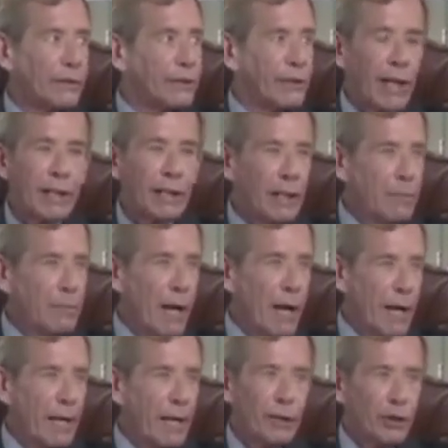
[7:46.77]
Suddenly
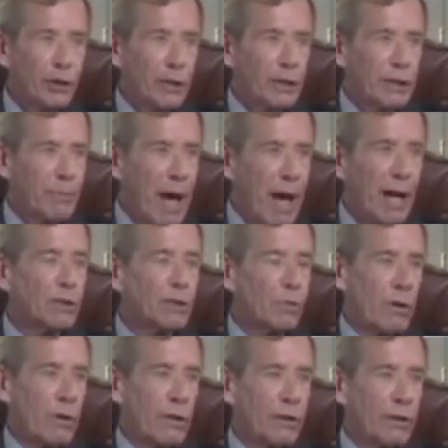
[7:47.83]
my energy is back to
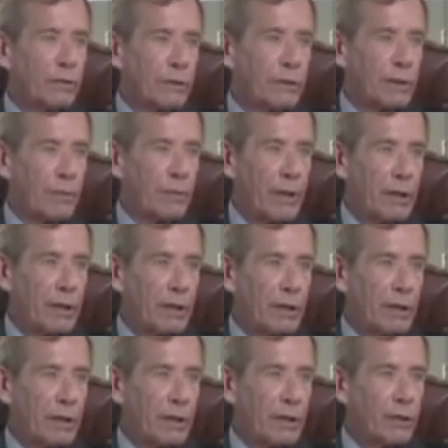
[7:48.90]
where it used to be.
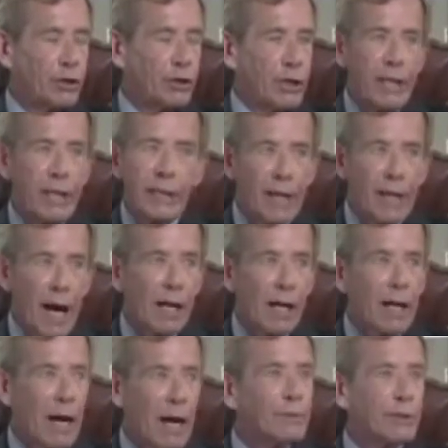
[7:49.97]
Gee,
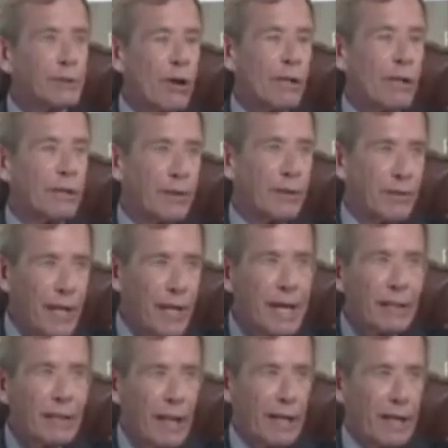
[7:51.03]
doc, I'm starting to
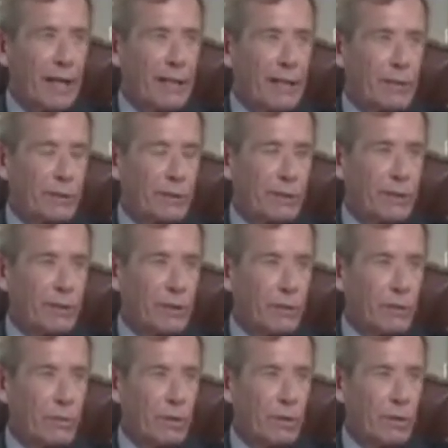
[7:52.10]
think like I used to
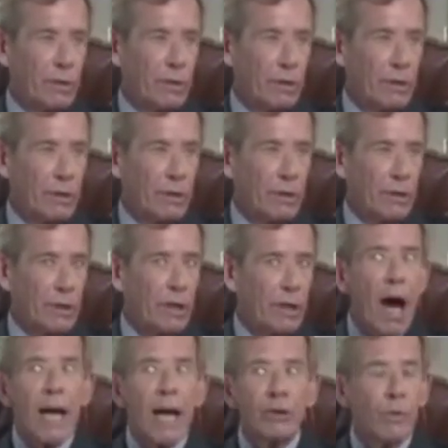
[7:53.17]
do.
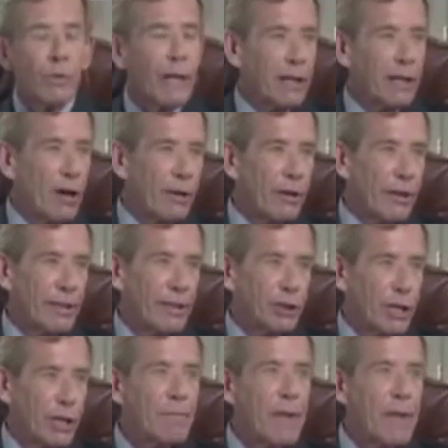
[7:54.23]
Gosh, when I go to the
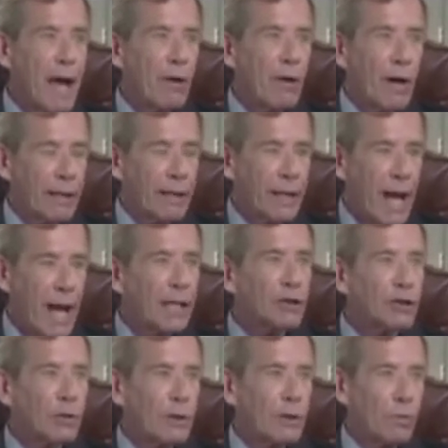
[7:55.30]
gym now, I can
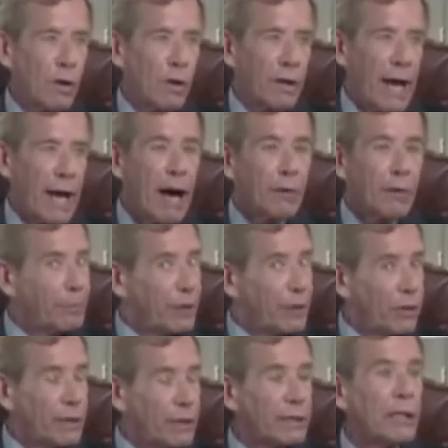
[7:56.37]
actually work out,
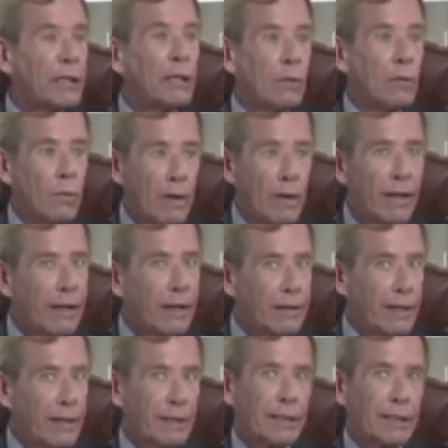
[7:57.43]
because one of the
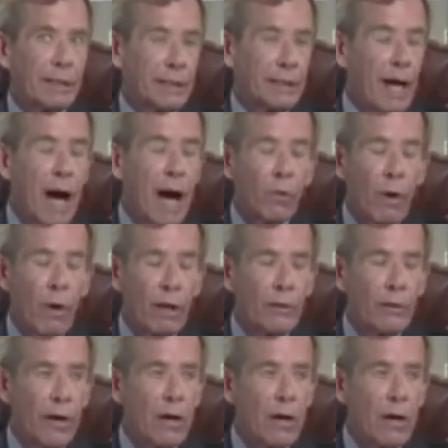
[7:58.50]
things that's not well